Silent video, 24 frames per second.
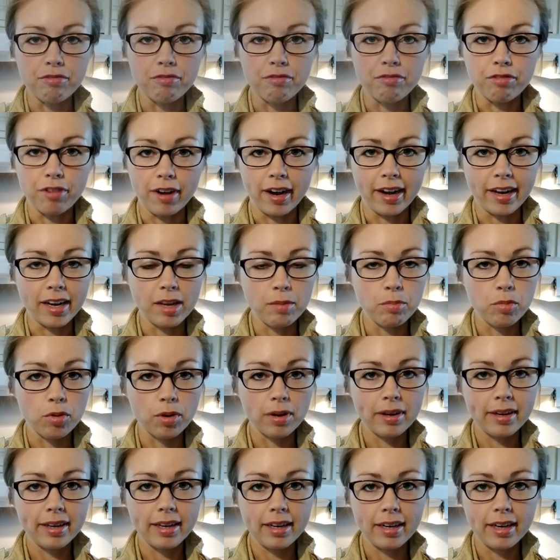Friday
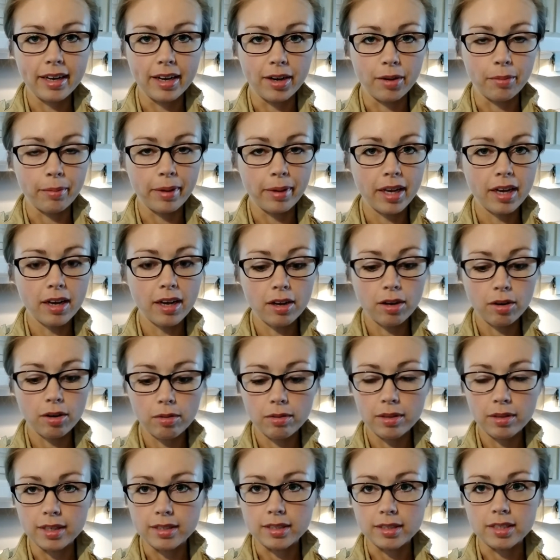morning, here we go.
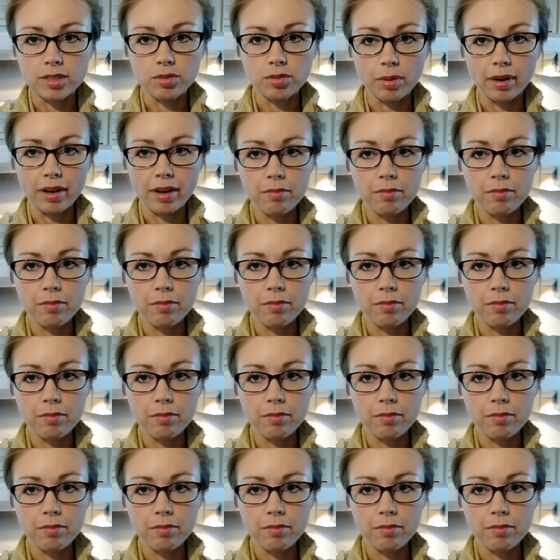This is what I